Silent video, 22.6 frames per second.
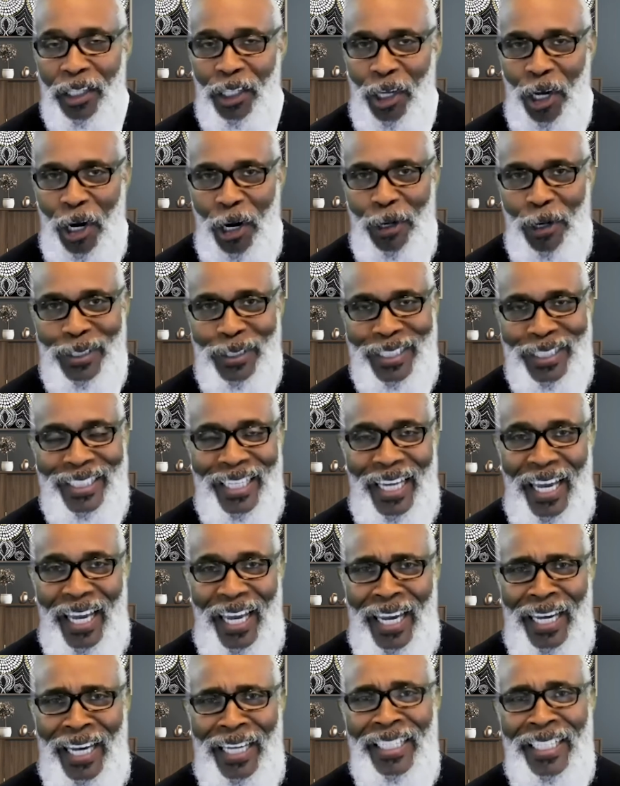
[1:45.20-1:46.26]
Carolyn,
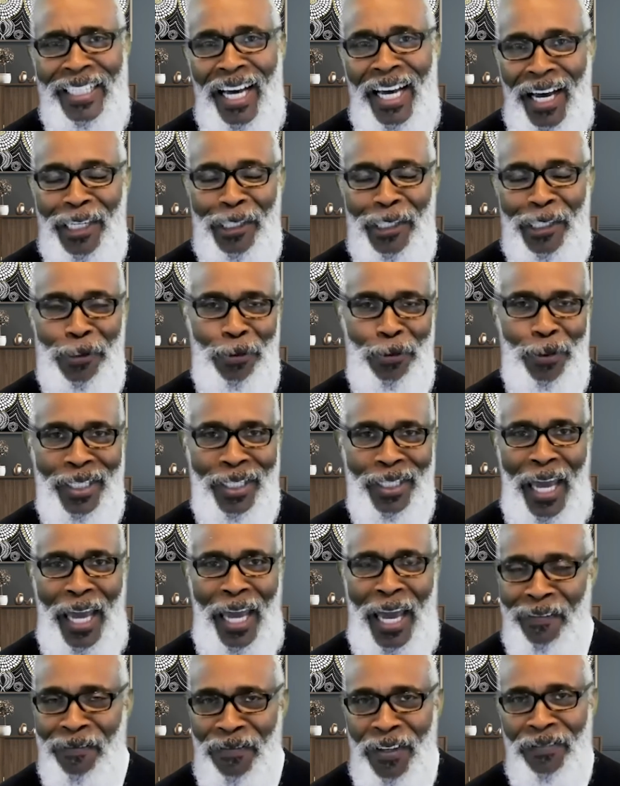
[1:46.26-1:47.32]

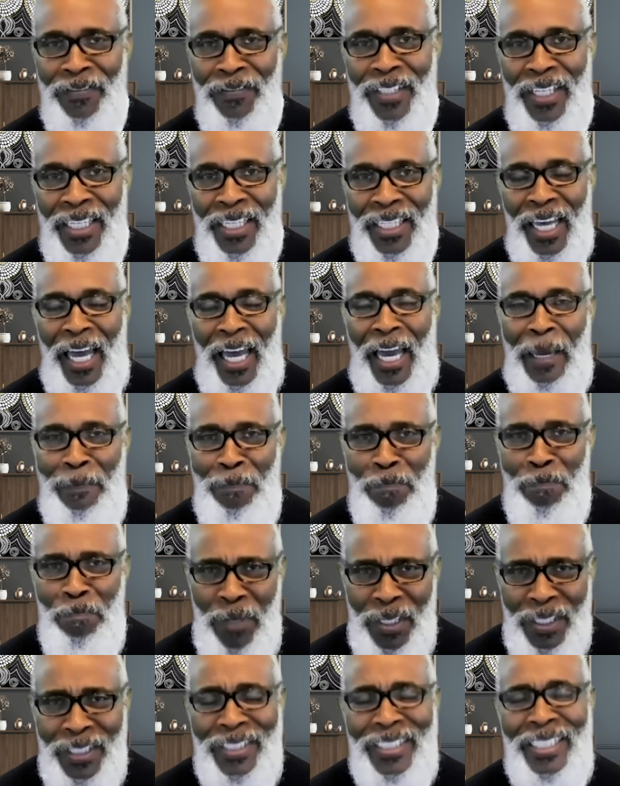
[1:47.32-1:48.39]
$859
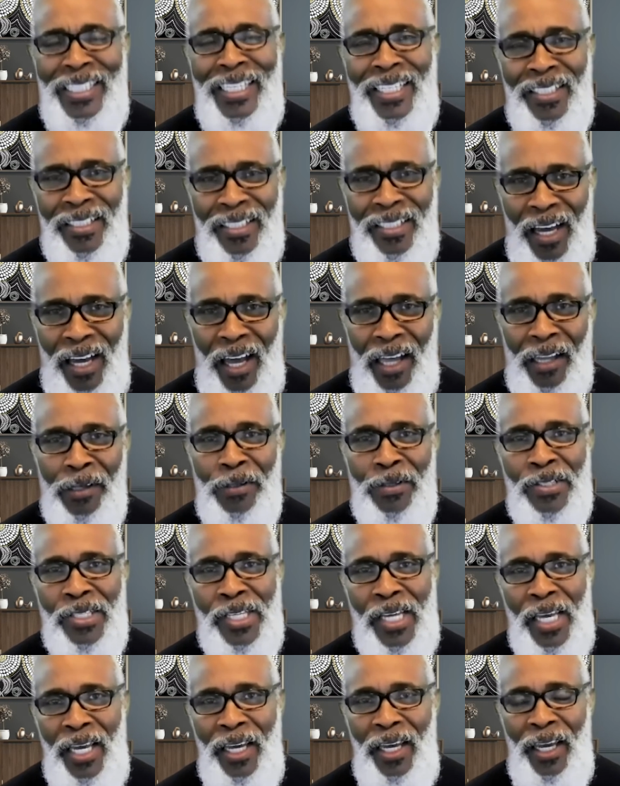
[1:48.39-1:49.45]
million
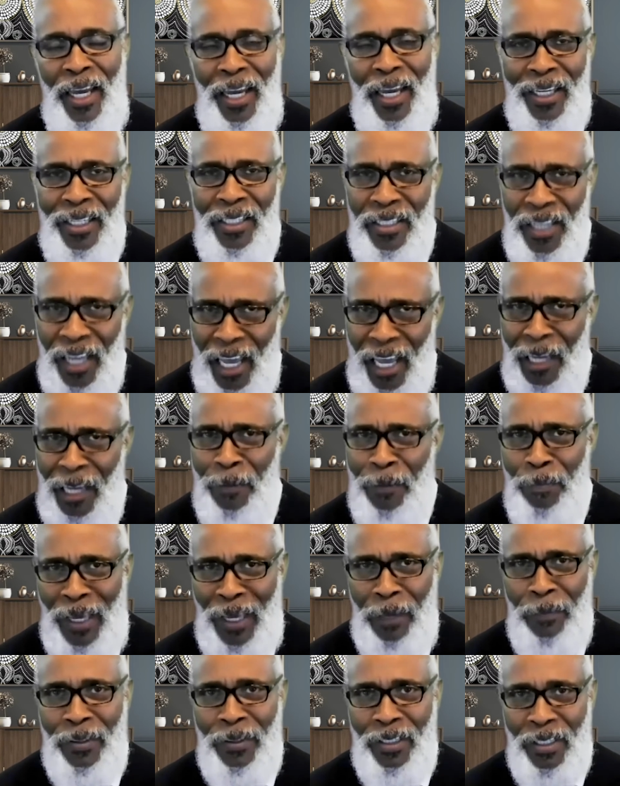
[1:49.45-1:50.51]
in down
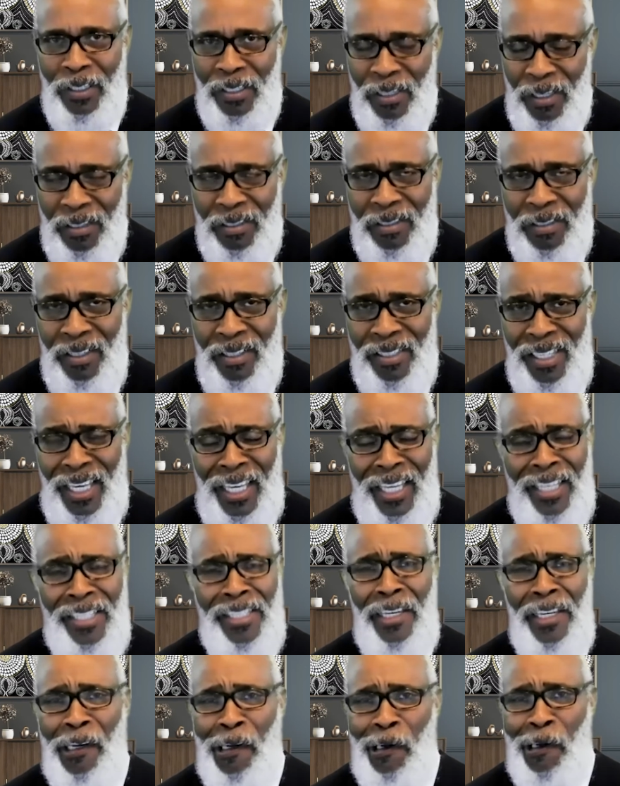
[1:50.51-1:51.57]
payment assistance is
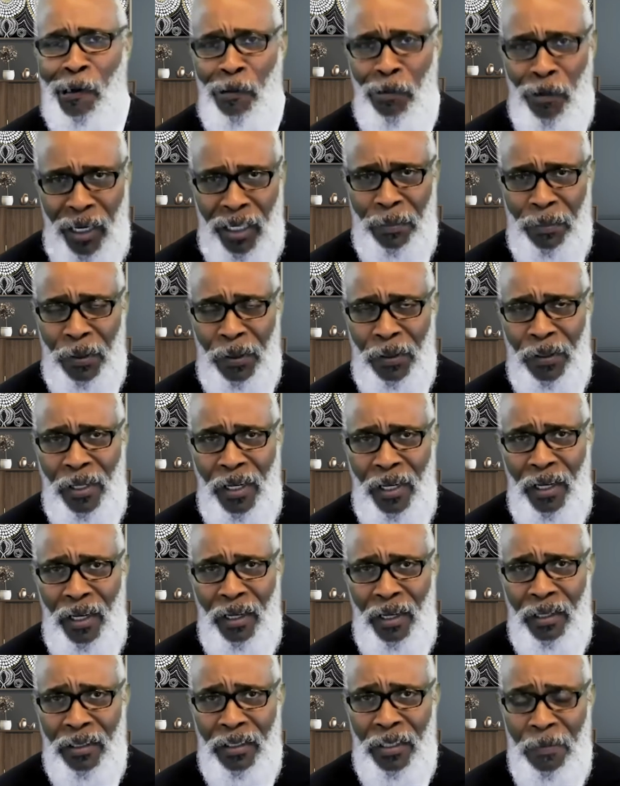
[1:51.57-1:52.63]
incredible.
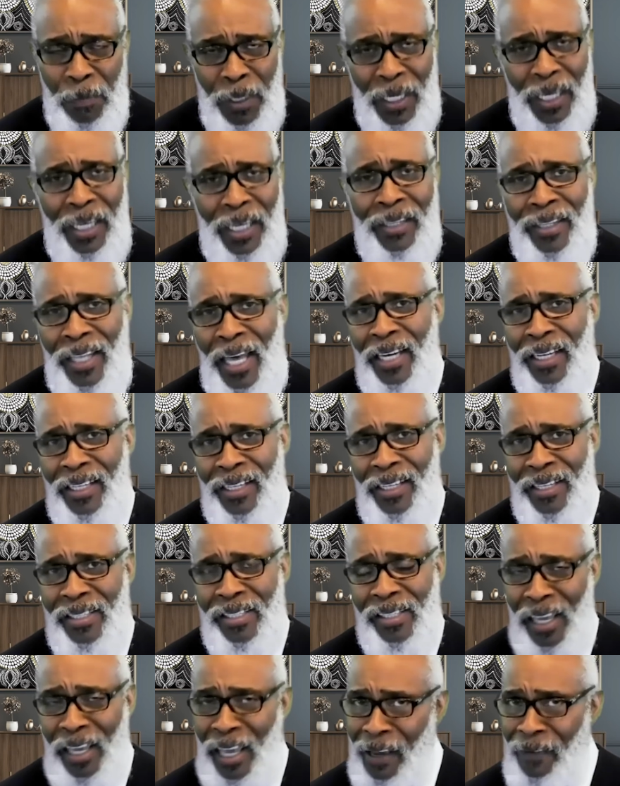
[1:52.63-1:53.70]
To me, that
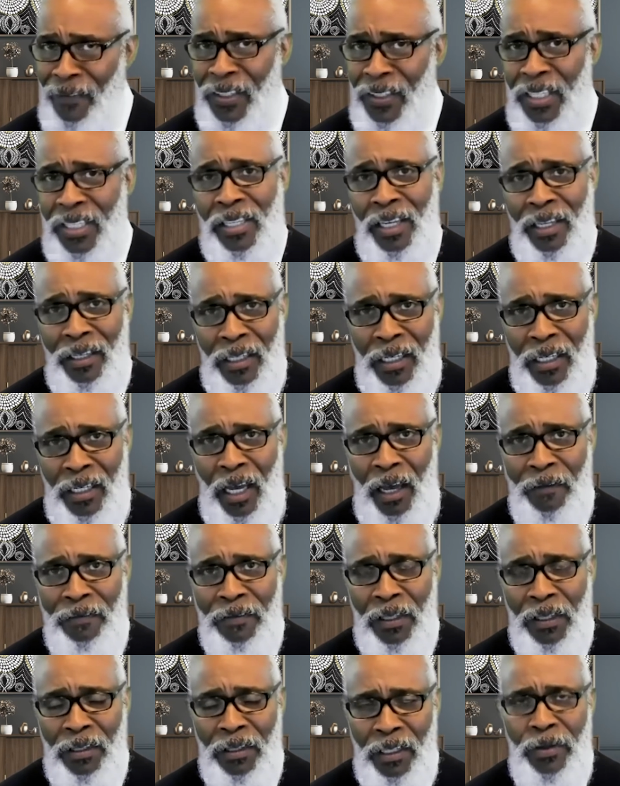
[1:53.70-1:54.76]
is evidence enough
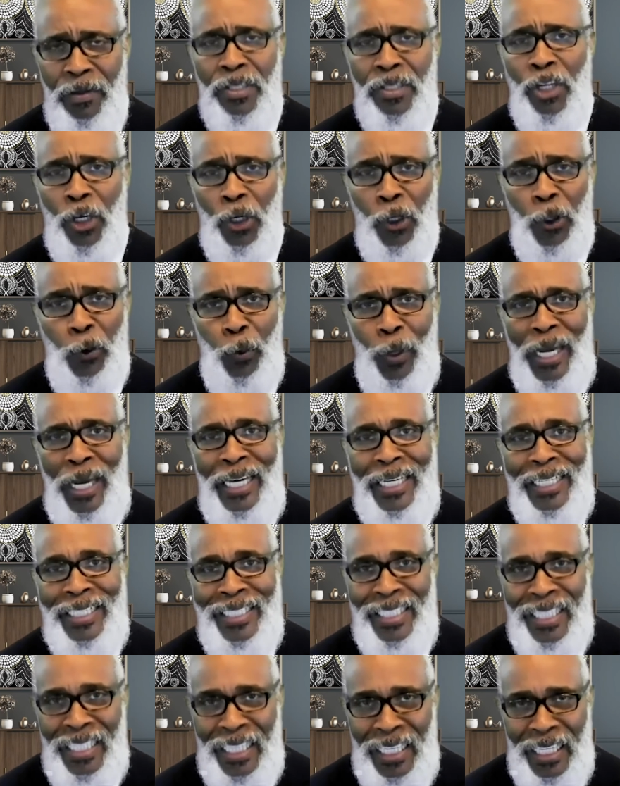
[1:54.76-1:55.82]
that there is a great
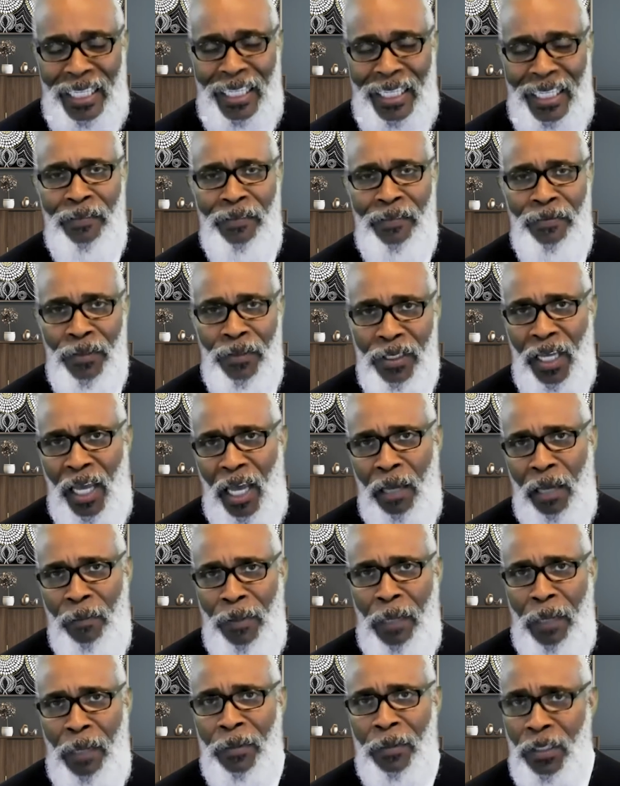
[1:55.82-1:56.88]
need for down
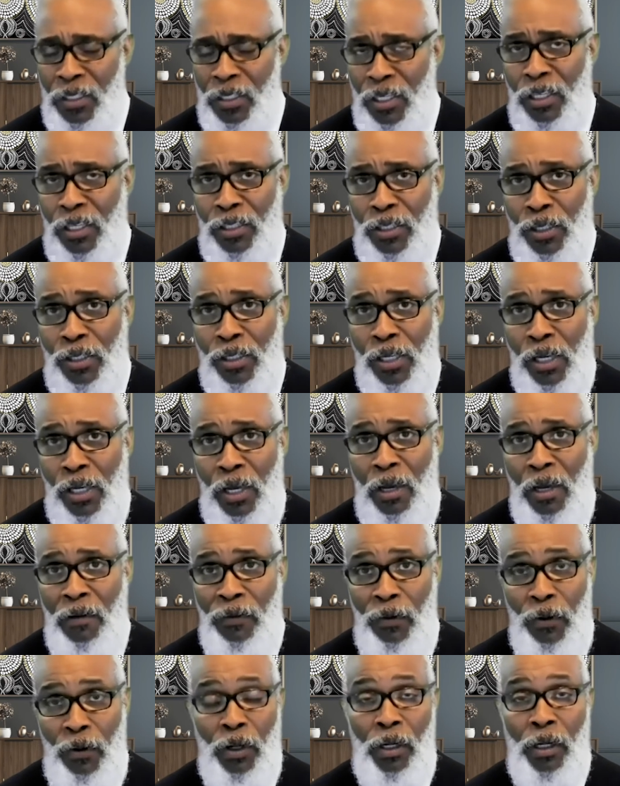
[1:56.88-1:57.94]
payment assistance
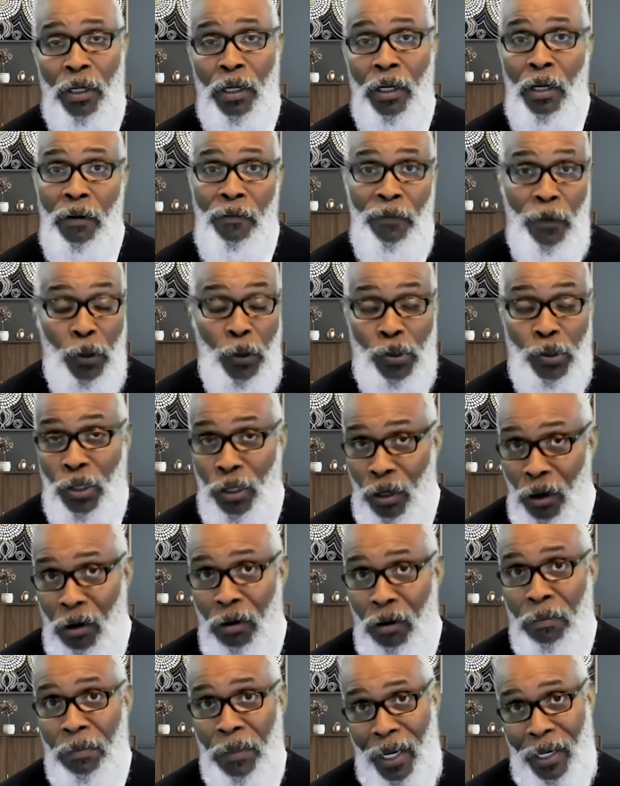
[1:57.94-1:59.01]
for future
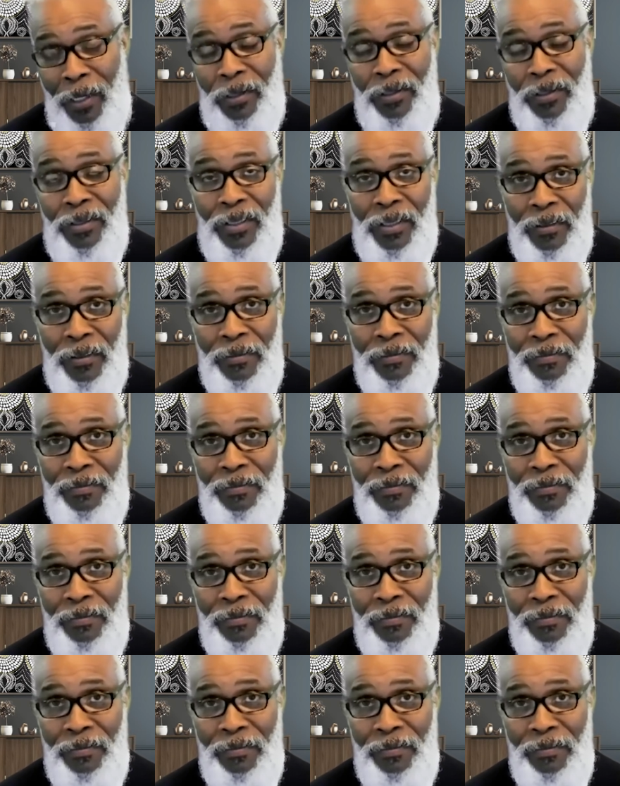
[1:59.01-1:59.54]
home buyers.